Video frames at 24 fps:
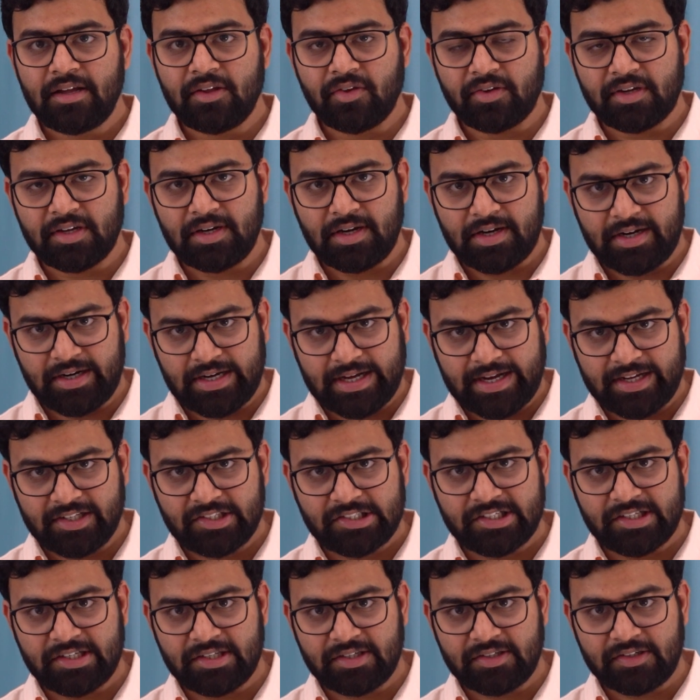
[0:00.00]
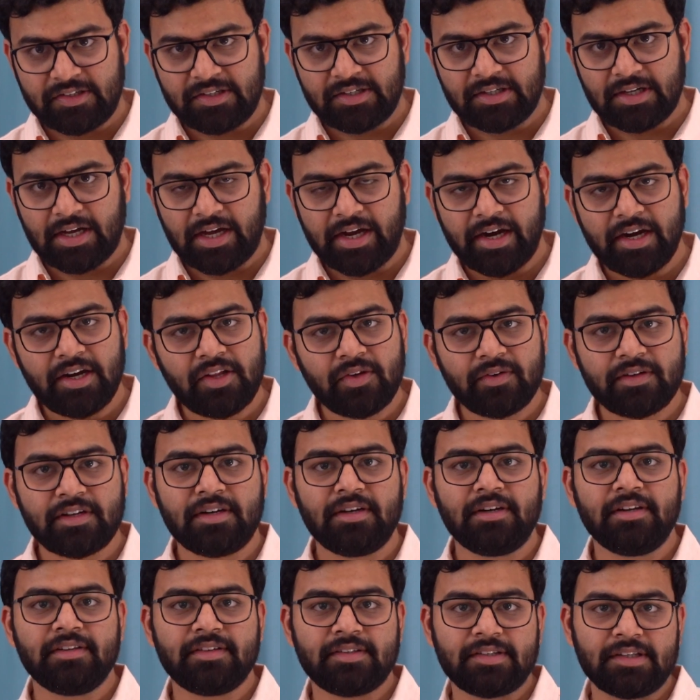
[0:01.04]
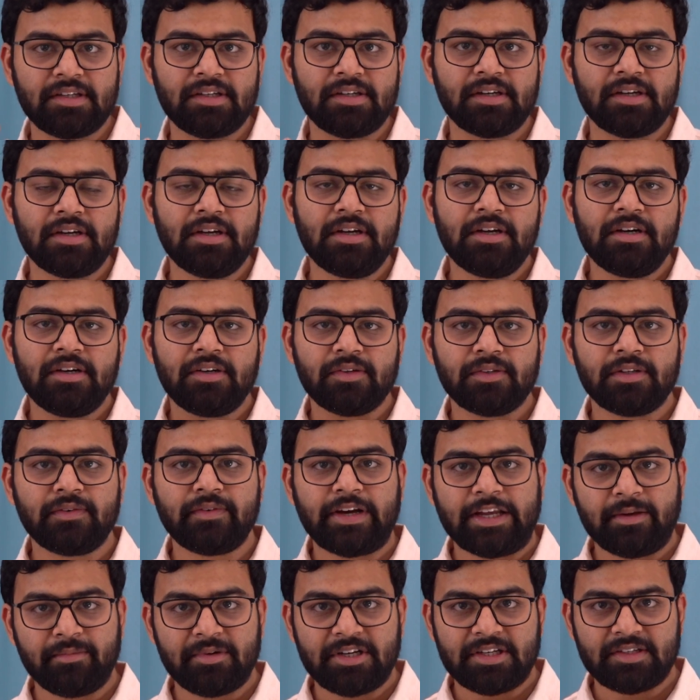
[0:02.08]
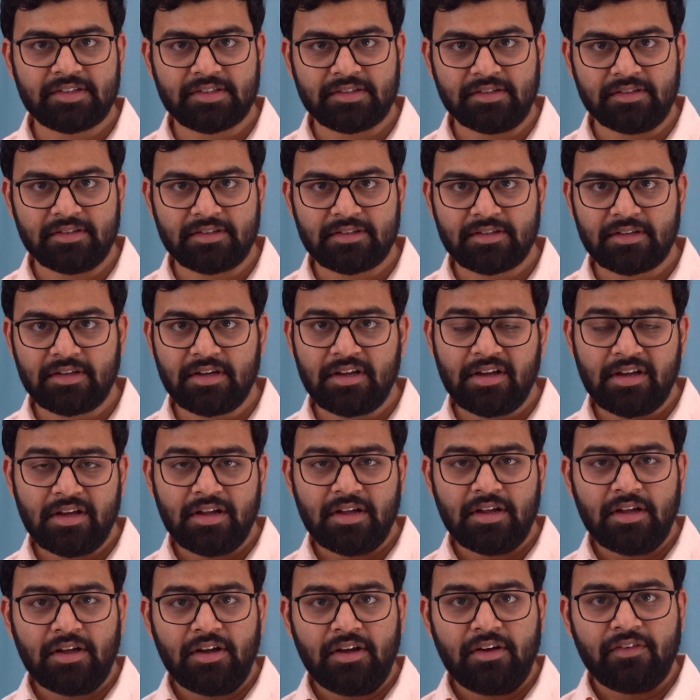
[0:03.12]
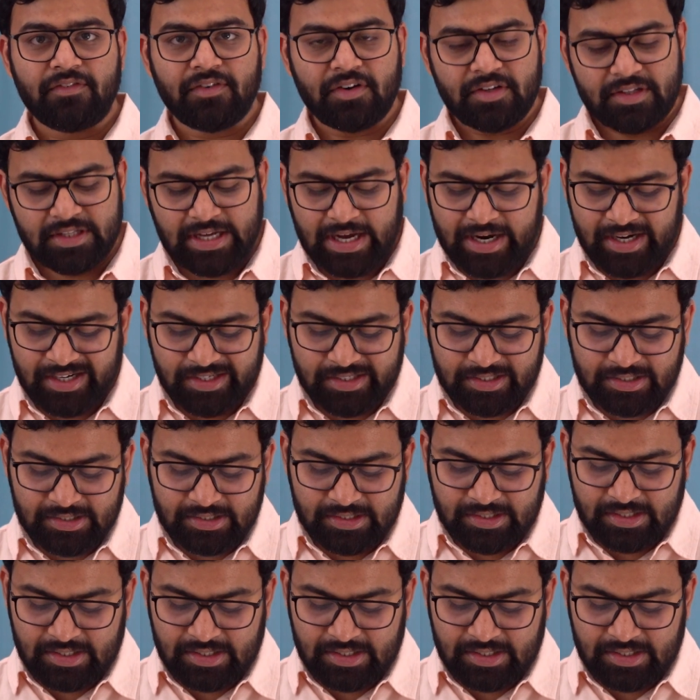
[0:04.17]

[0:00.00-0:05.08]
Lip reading: You can attach it here and you can listen to the vibrations. For that,